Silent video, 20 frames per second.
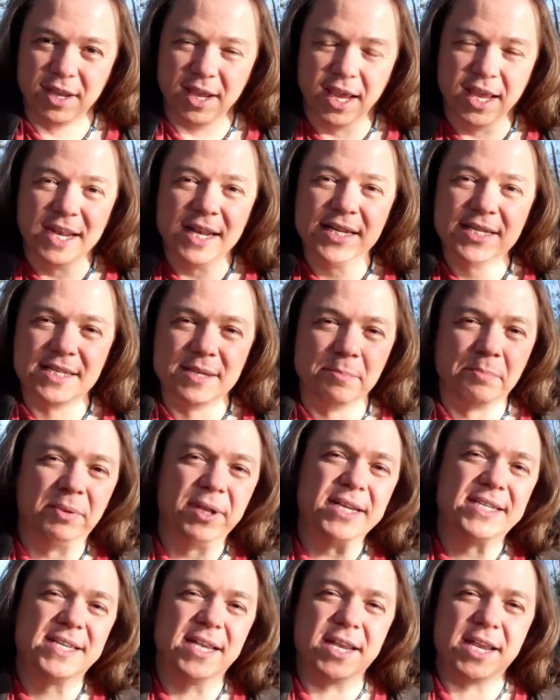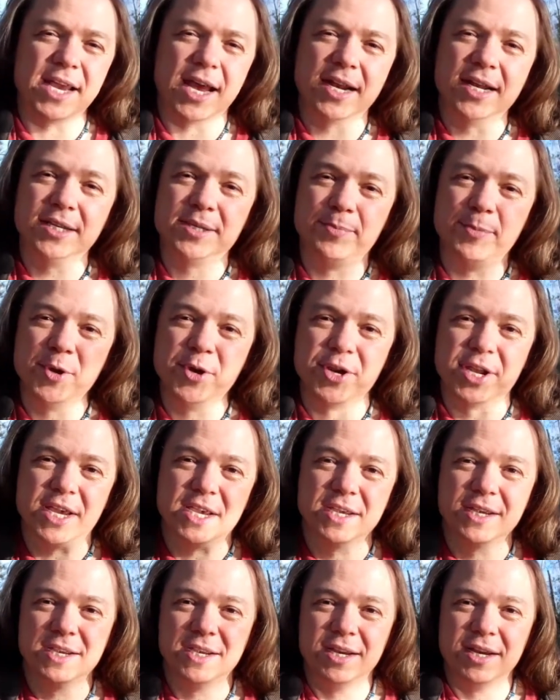in its simplicity and its beauty,
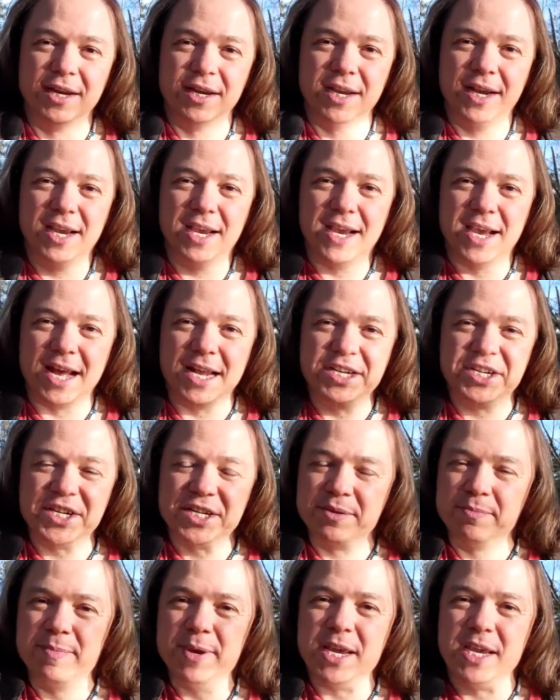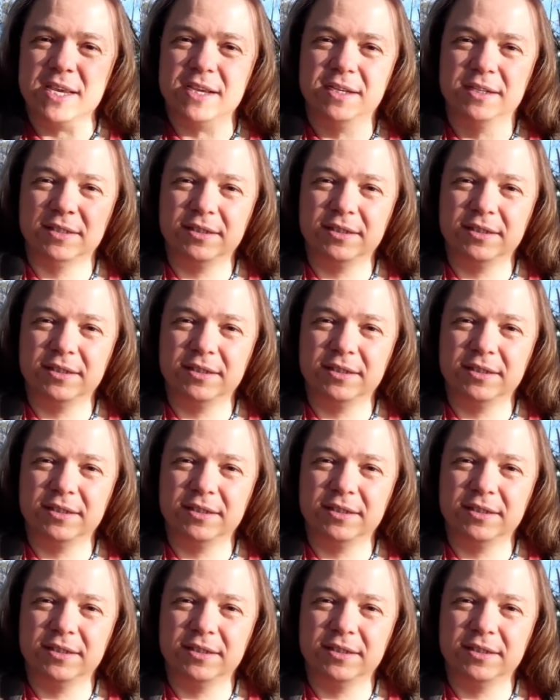and just be.